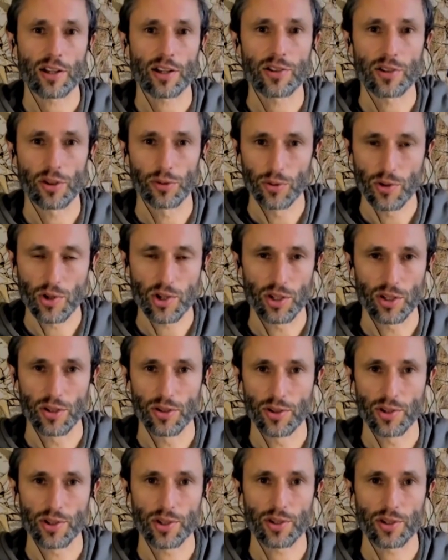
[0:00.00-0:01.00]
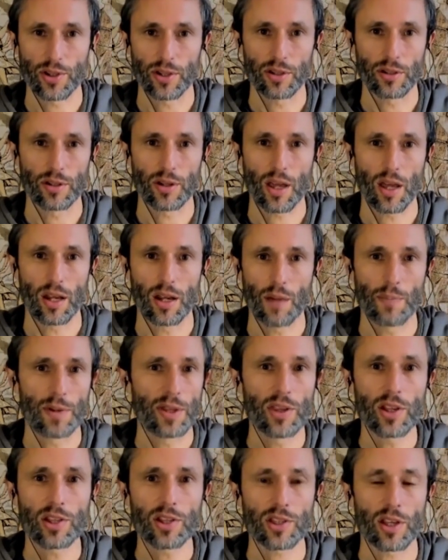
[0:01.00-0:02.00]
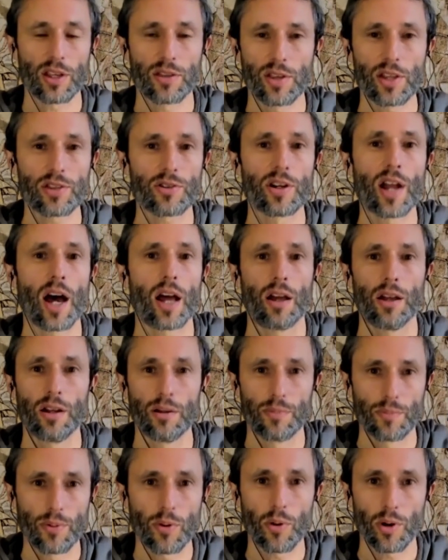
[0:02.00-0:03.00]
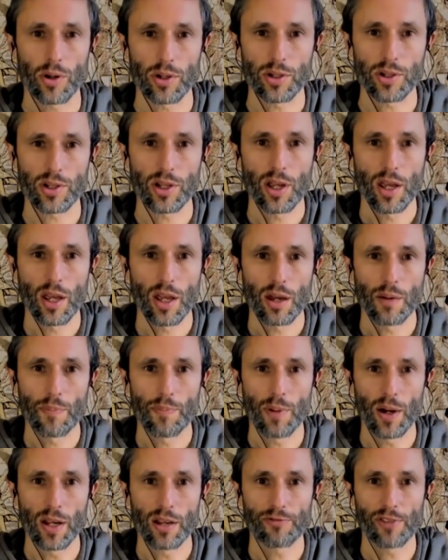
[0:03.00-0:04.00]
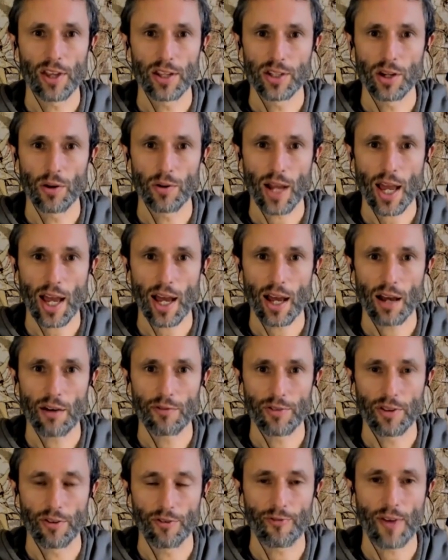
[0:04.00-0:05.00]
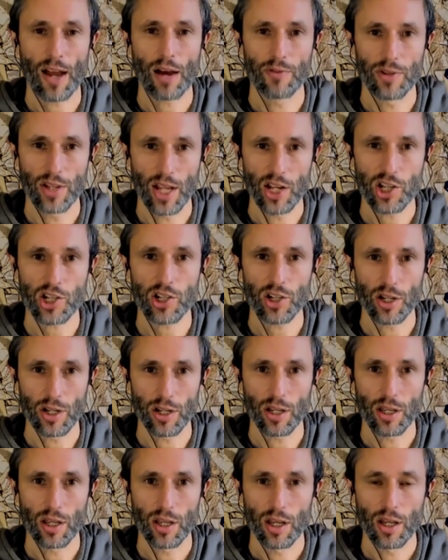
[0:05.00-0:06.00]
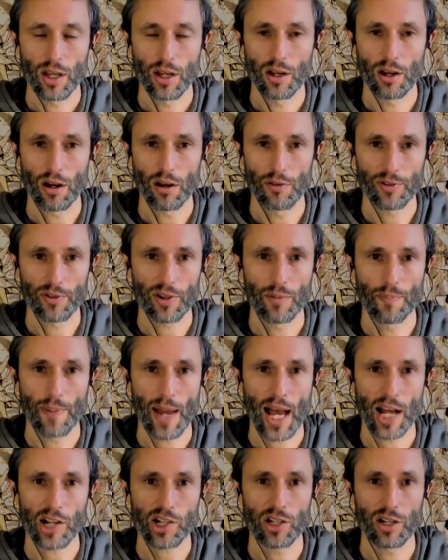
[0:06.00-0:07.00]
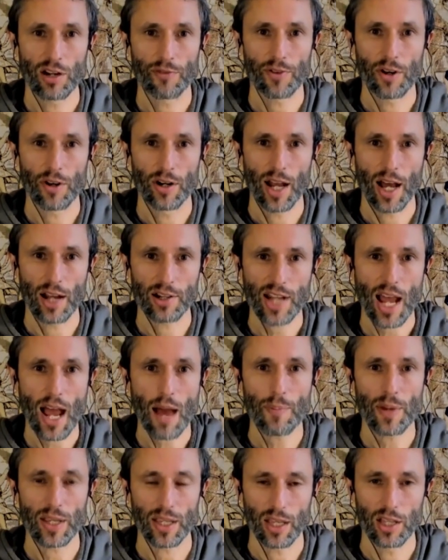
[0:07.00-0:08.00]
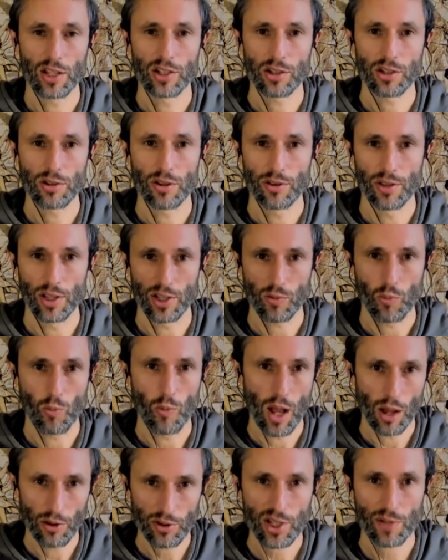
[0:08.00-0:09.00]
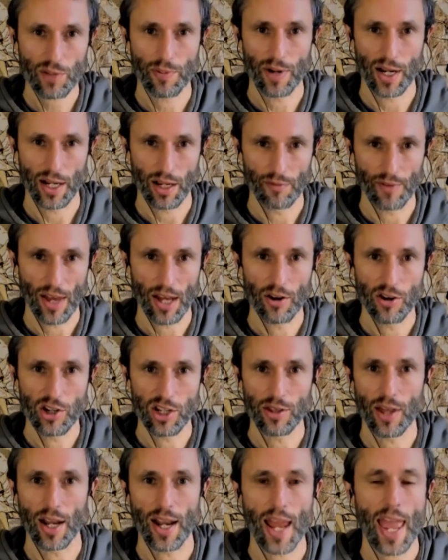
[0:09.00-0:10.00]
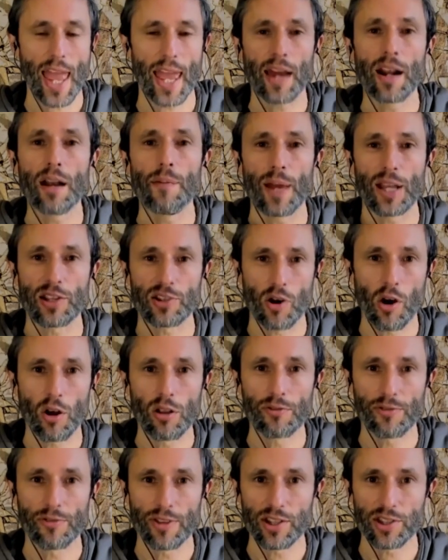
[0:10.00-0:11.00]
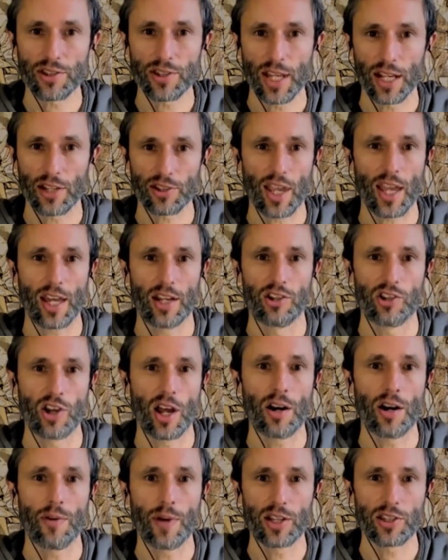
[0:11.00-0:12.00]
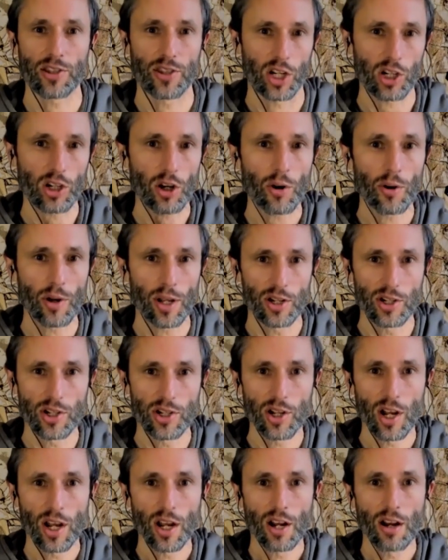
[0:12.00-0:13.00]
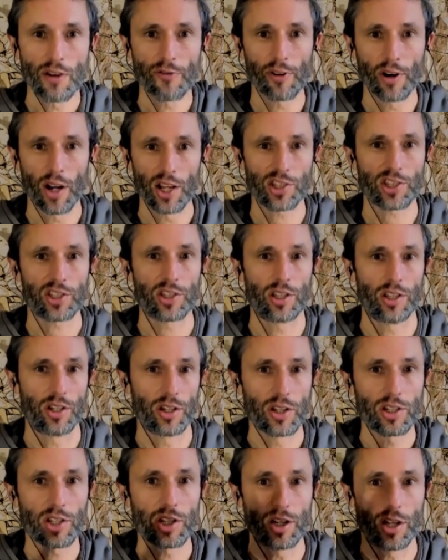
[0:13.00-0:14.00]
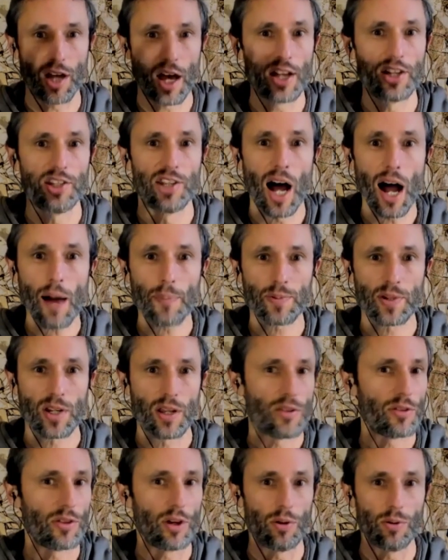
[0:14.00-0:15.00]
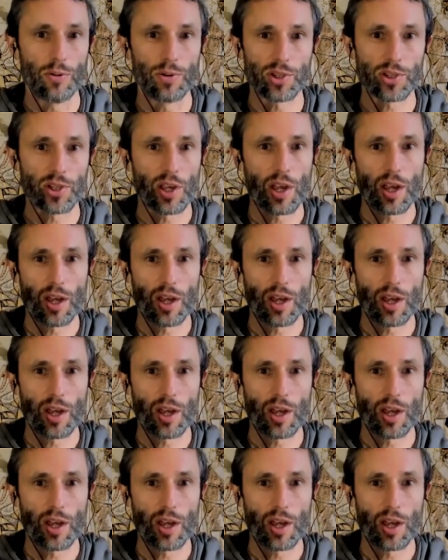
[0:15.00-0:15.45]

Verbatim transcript: solutions, and, and I mean, these, these are not unimportant, but if they don't have the foundation of compassion, if they're not tapping into this wellspring of energy that animates all of these things and generates the courage for us to, to adopt those